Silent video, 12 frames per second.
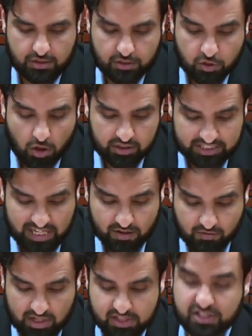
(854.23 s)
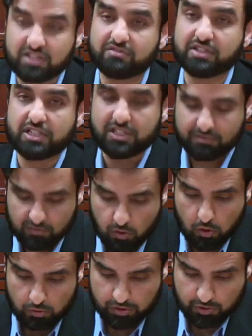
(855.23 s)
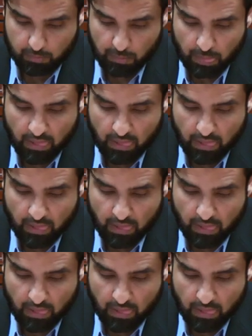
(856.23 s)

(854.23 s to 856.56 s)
not give us definitive clues?